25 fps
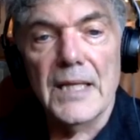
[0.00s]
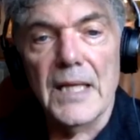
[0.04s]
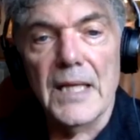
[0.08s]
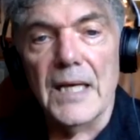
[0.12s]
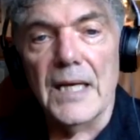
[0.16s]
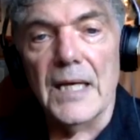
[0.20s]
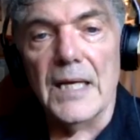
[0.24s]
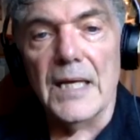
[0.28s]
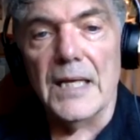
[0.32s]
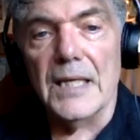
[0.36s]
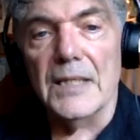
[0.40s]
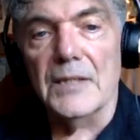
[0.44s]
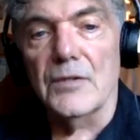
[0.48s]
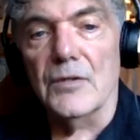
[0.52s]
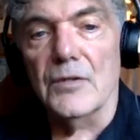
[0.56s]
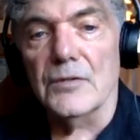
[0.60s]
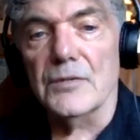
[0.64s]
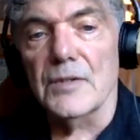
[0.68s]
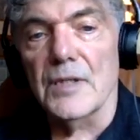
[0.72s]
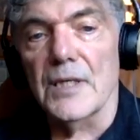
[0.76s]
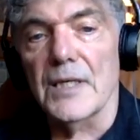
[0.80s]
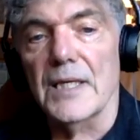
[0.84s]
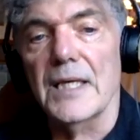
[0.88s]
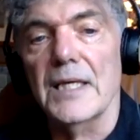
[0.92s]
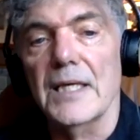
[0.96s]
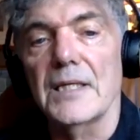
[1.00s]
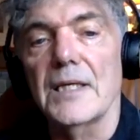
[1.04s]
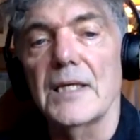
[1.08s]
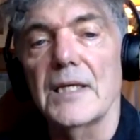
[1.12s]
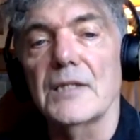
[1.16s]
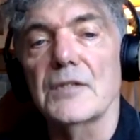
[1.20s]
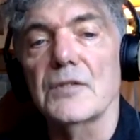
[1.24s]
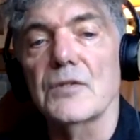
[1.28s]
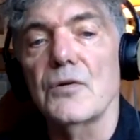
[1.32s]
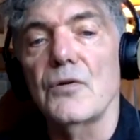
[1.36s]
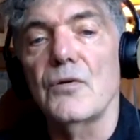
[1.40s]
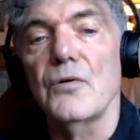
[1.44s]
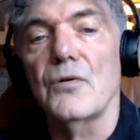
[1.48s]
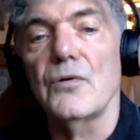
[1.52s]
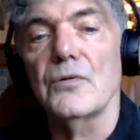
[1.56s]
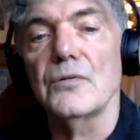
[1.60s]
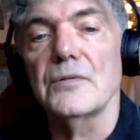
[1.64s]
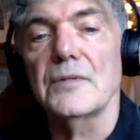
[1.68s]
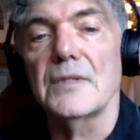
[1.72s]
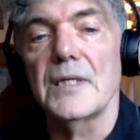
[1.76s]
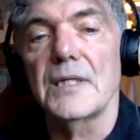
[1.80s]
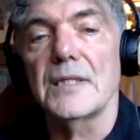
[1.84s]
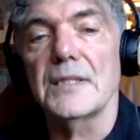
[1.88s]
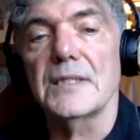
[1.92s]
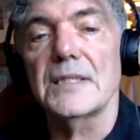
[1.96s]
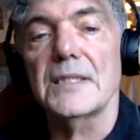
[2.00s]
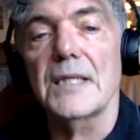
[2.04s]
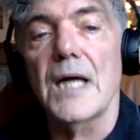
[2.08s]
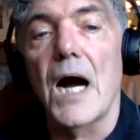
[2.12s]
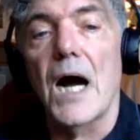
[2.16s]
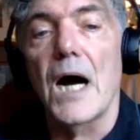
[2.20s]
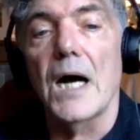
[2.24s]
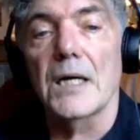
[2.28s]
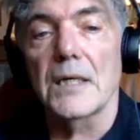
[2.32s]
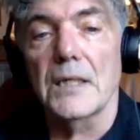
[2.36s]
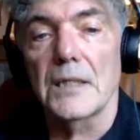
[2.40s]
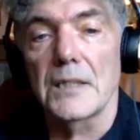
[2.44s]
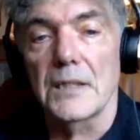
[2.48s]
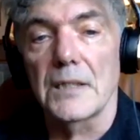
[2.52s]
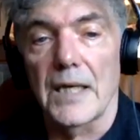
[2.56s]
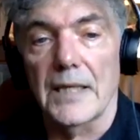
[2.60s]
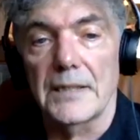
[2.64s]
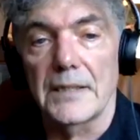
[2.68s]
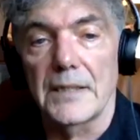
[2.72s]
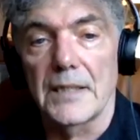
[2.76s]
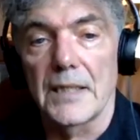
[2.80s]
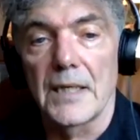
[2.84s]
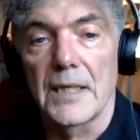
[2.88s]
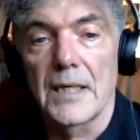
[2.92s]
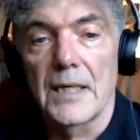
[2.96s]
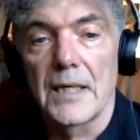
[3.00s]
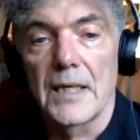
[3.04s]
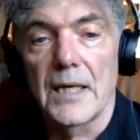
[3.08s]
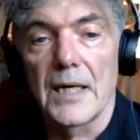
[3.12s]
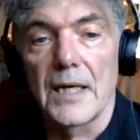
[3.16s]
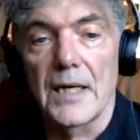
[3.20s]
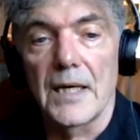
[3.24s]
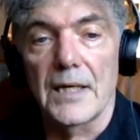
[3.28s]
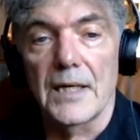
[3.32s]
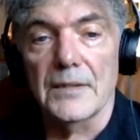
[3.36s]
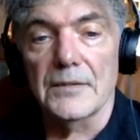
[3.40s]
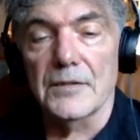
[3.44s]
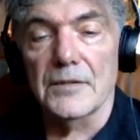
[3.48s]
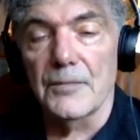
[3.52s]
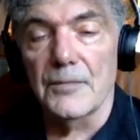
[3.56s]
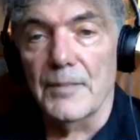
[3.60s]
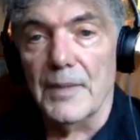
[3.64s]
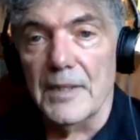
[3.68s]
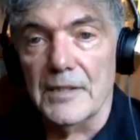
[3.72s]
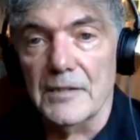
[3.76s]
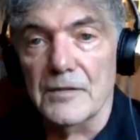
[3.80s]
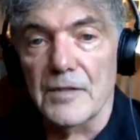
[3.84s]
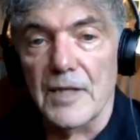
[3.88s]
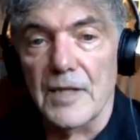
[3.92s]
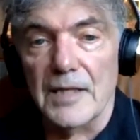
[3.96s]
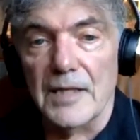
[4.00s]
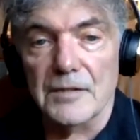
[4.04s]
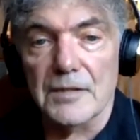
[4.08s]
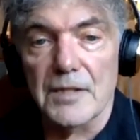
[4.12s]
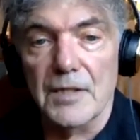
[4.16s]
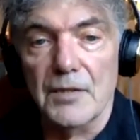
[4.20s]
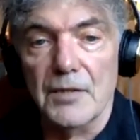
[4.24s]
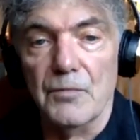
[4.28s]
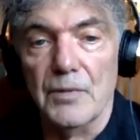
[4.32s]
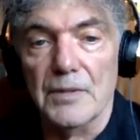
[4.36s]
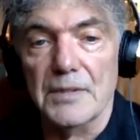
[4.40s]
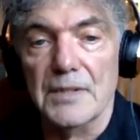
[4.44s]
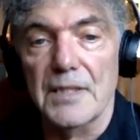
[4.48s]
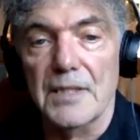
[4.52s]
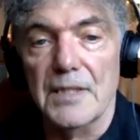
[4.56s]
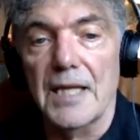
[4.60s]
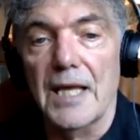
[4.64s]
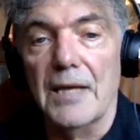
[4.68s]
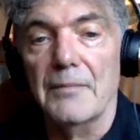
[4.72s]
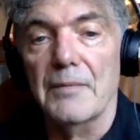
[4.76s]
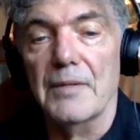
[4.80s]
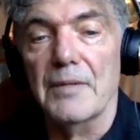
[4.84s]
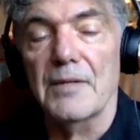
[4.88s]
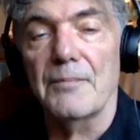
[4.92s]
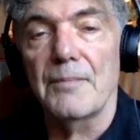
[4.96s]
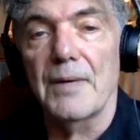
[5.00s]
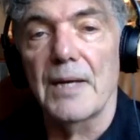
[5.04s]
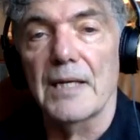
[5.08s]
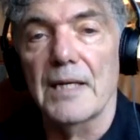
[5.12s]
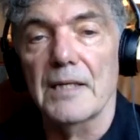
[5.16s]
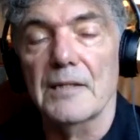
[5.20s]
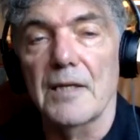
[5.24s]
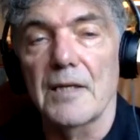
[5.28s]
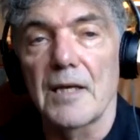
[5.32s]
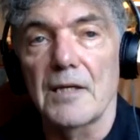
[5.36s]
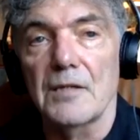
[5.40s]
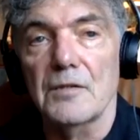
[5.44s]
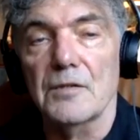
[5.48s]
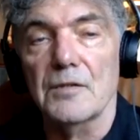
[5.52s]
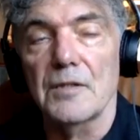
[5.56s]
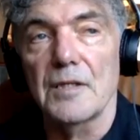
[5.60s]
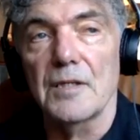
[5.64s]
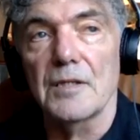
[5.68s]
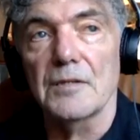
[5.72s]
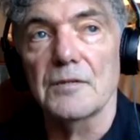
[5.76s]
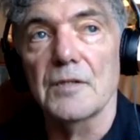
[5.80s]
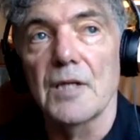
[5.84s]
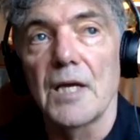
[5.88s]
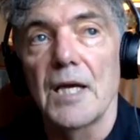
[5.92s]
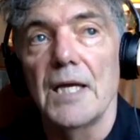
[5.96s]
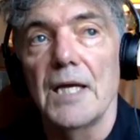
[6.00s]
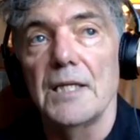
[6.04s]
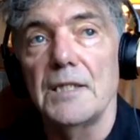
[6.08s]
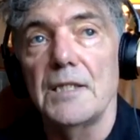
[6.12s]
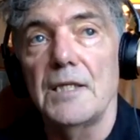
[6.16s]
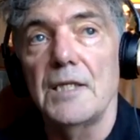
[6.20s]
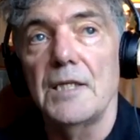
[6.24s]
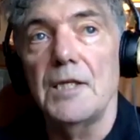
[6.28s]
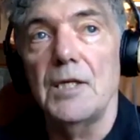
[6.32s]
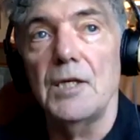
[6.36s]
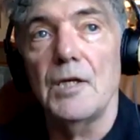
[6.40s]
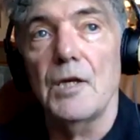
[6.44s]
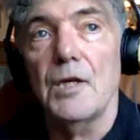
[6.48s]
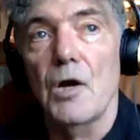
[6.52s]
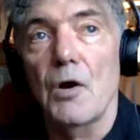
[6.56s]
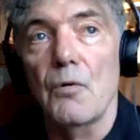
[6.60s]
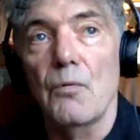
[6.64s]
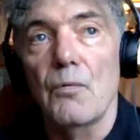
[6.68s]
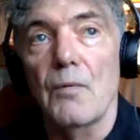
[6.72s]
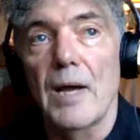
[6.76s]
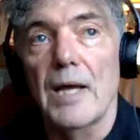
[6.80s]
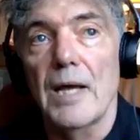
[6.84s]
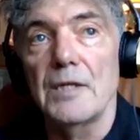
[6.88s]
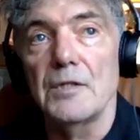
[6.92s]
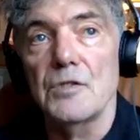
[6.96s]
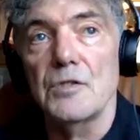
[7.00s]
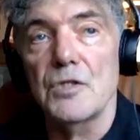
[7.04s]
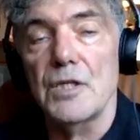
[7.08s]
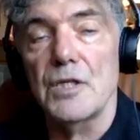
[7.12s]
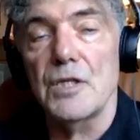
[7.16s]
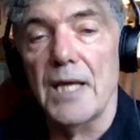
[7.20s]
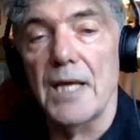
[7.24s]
It looks like it's called Tonglen. Somebody's asking what the name of the meditation is. Tonglen.